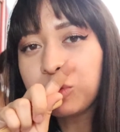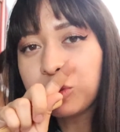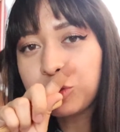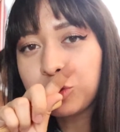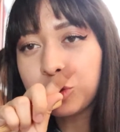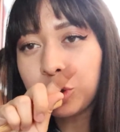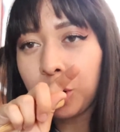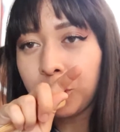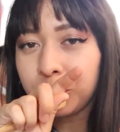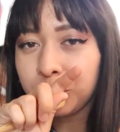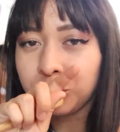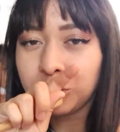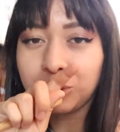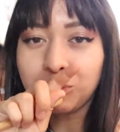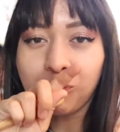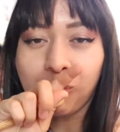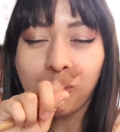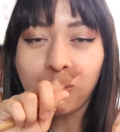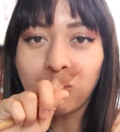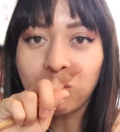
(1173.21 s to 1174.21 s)
So
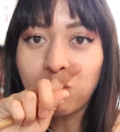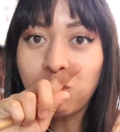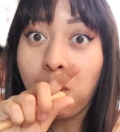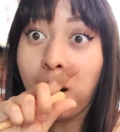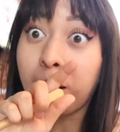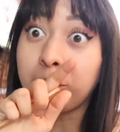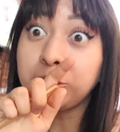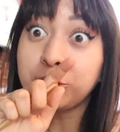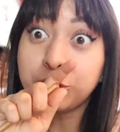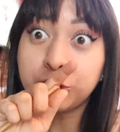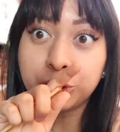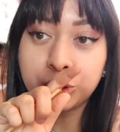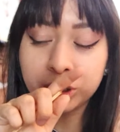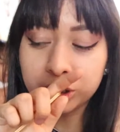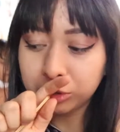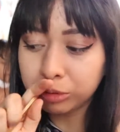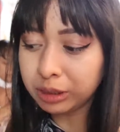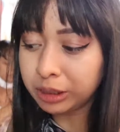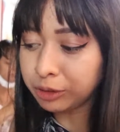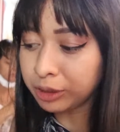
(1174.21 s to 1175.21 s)
good. I would
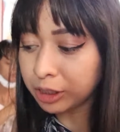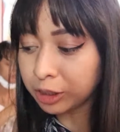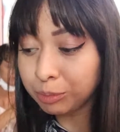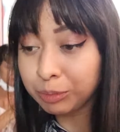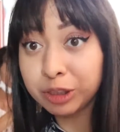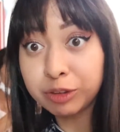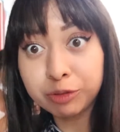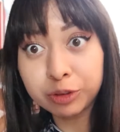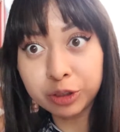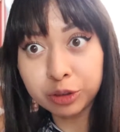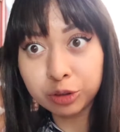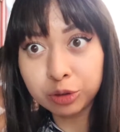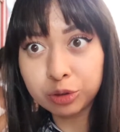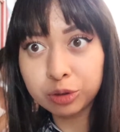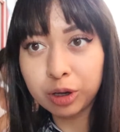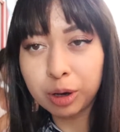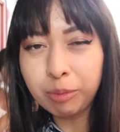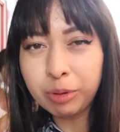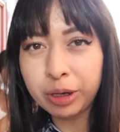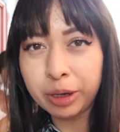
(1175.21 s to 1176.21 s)
genuinely recommend for you
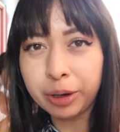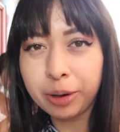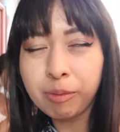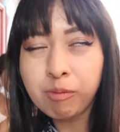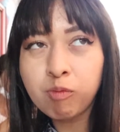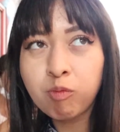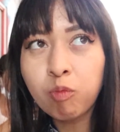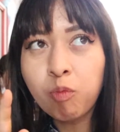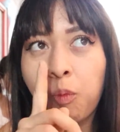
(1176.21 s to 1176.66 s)
to come here.